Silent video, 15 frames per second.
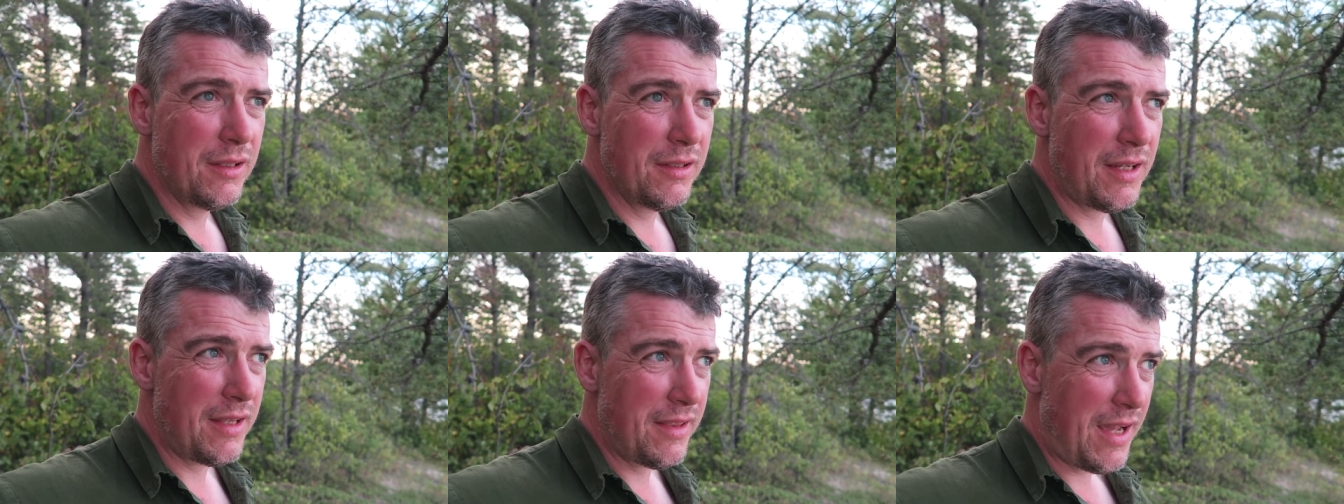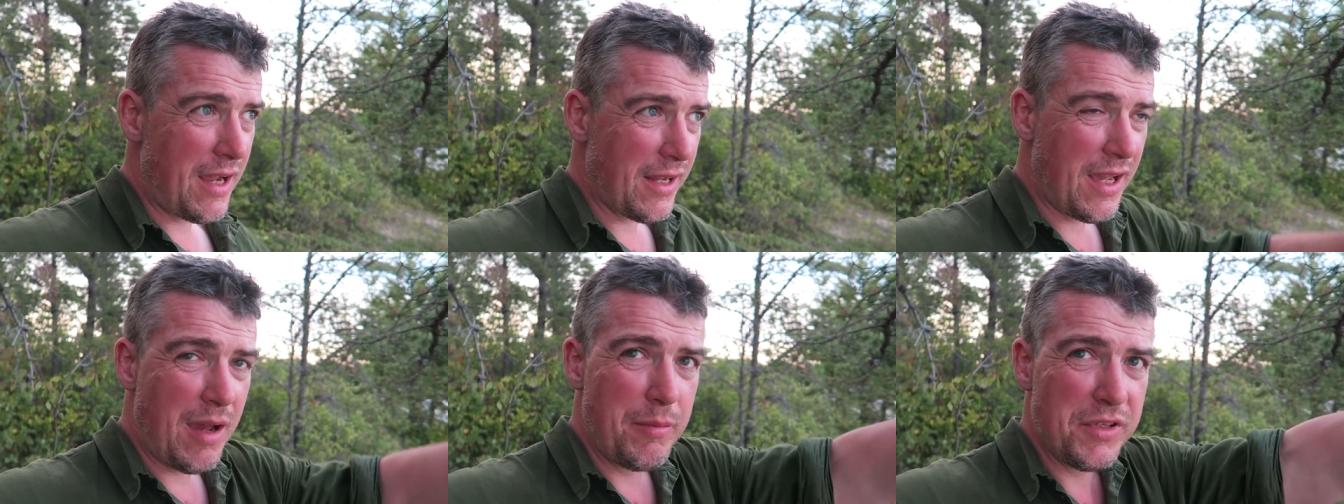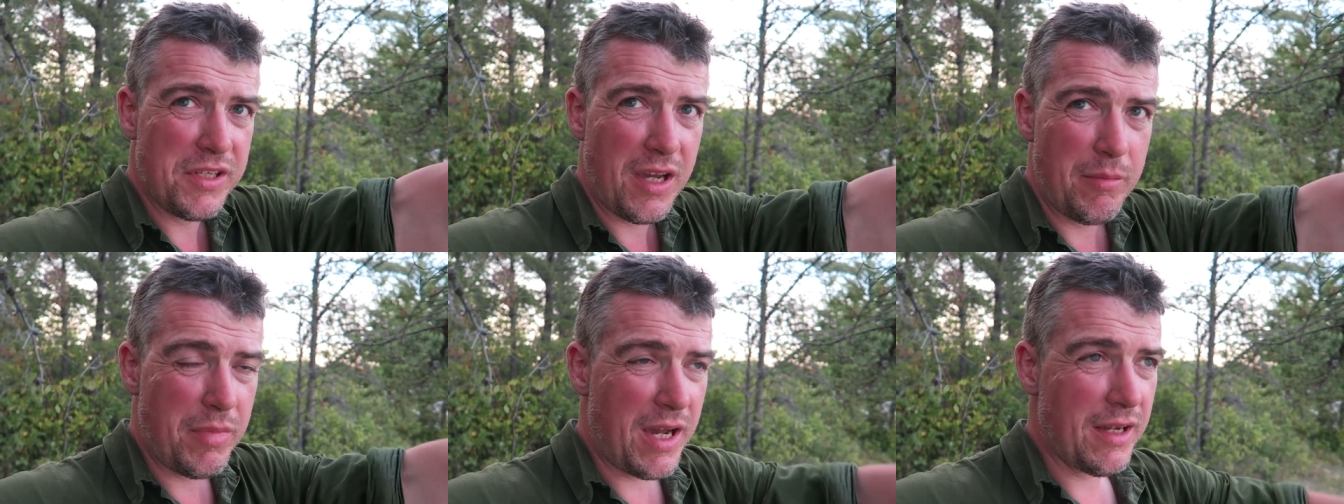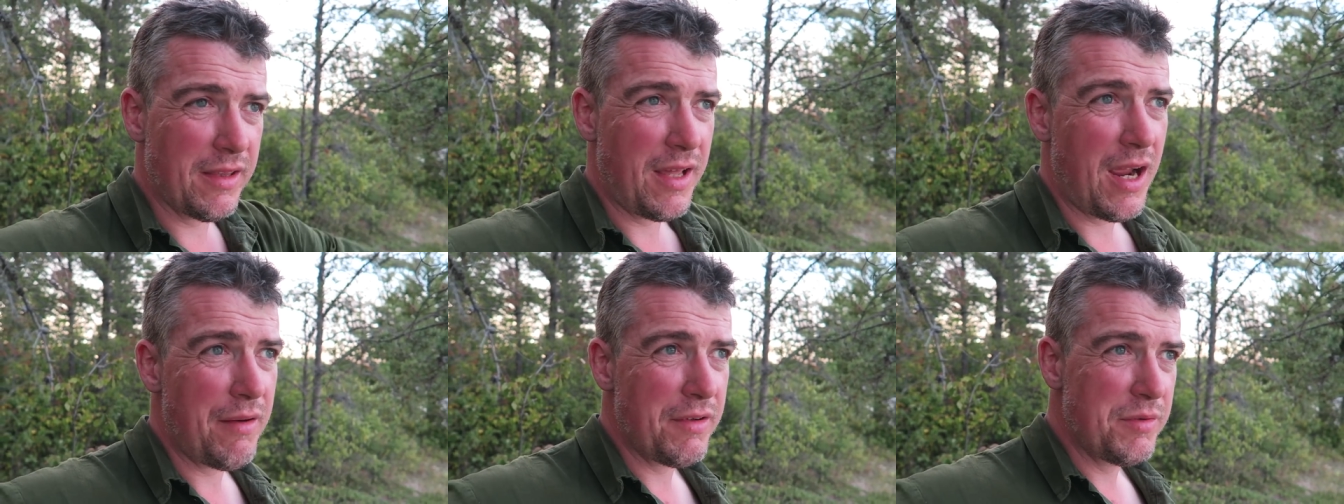Like that campsite back
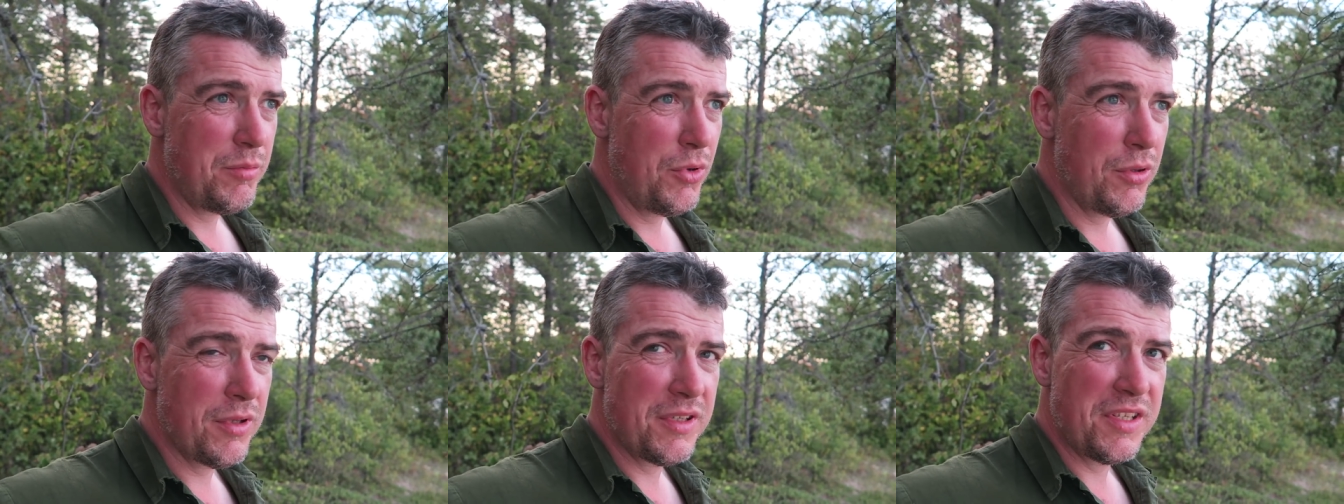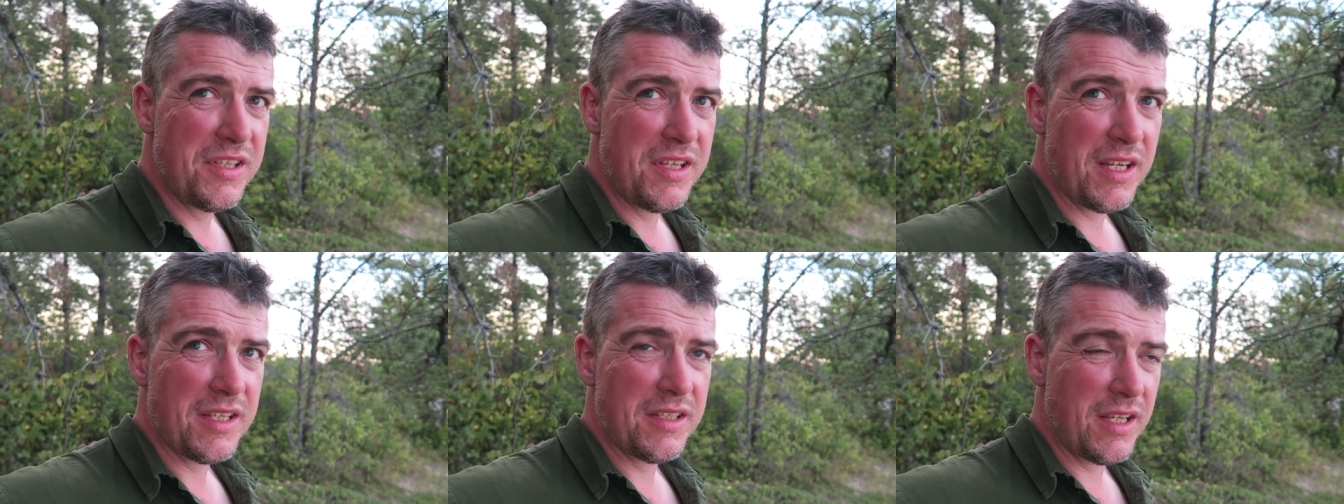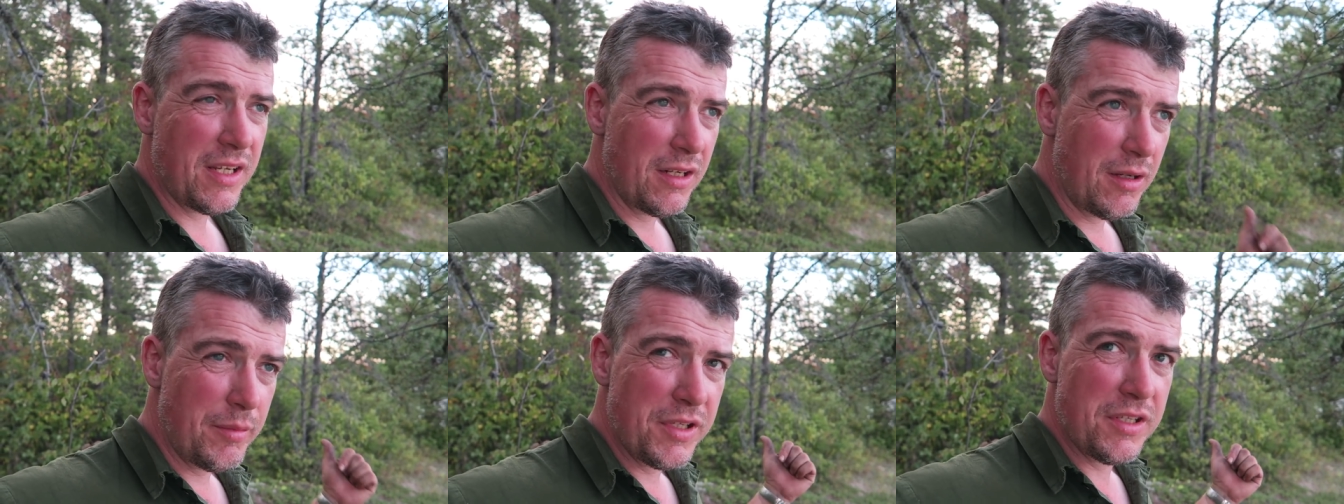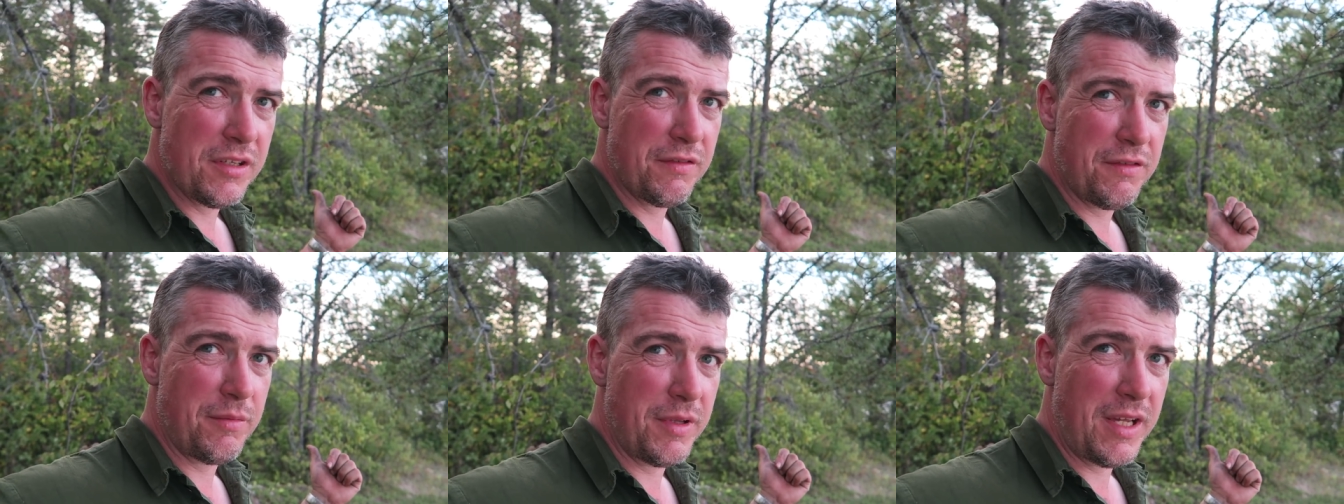there is more than 60
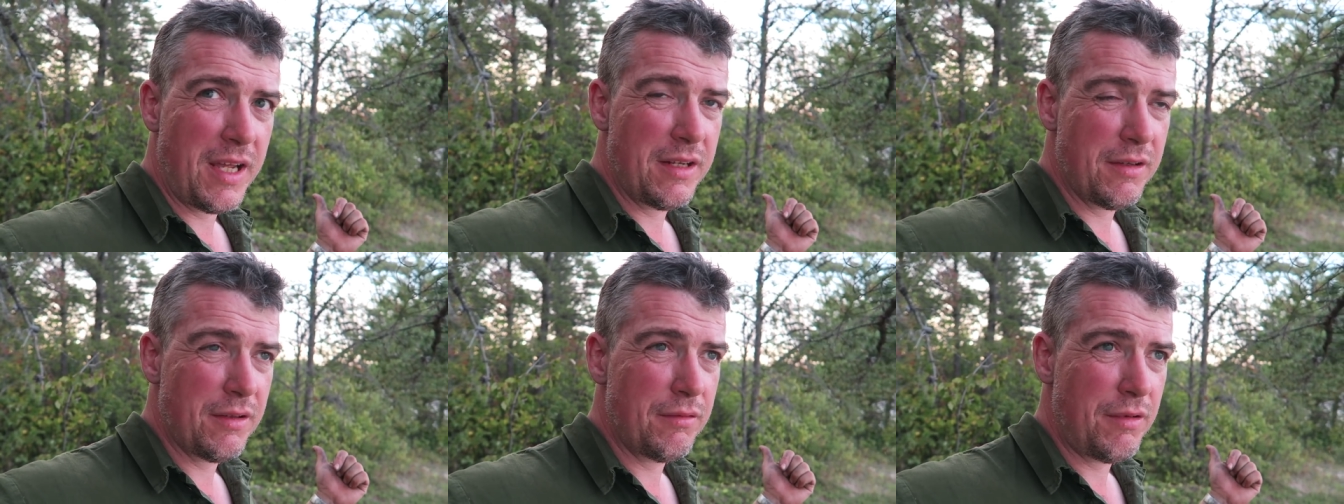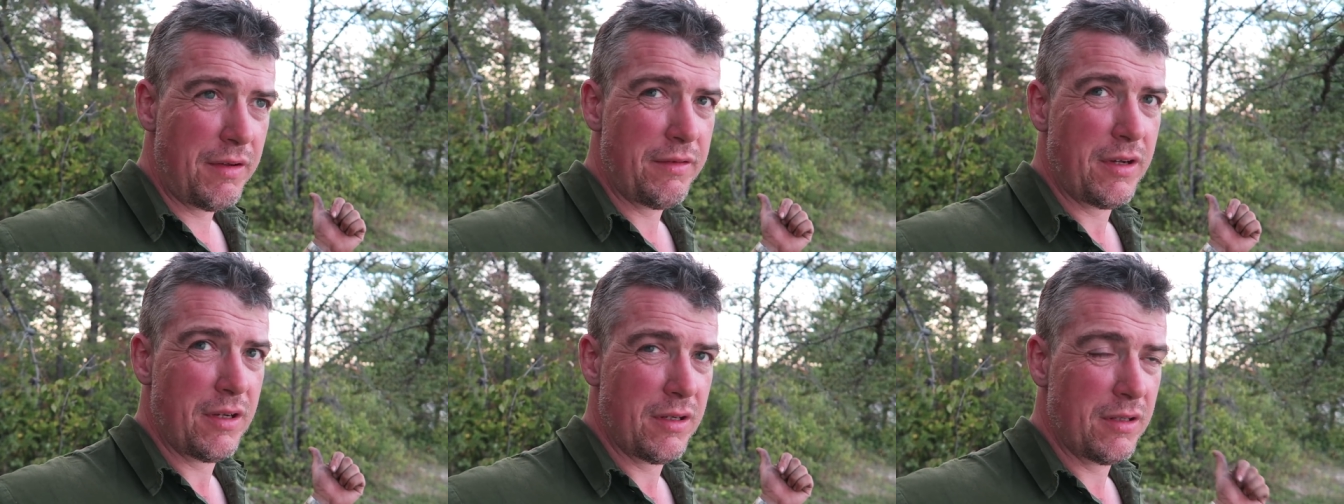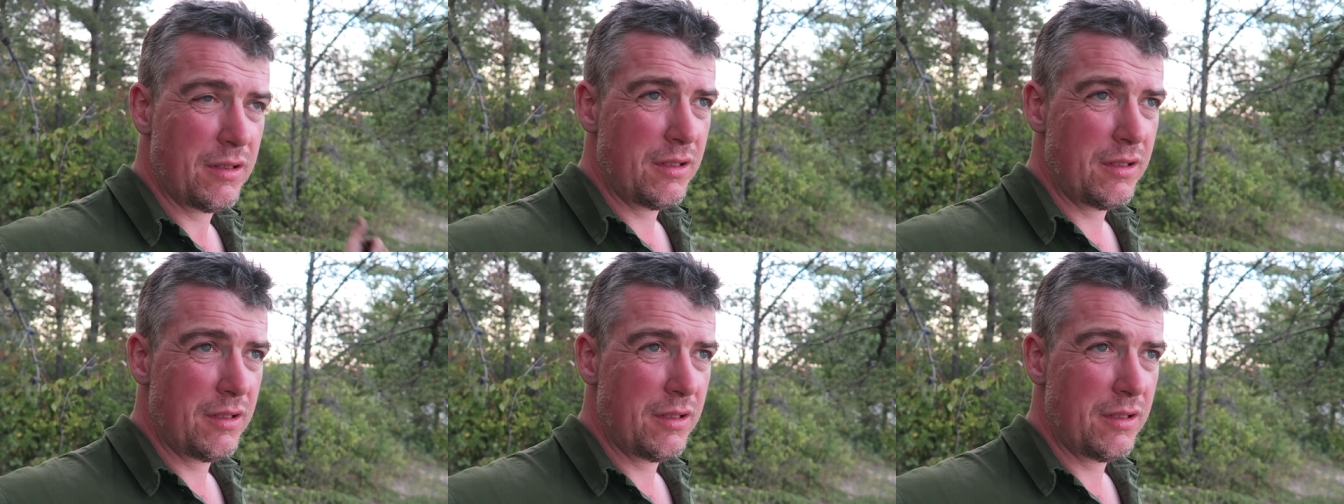kilometers from the end of the river.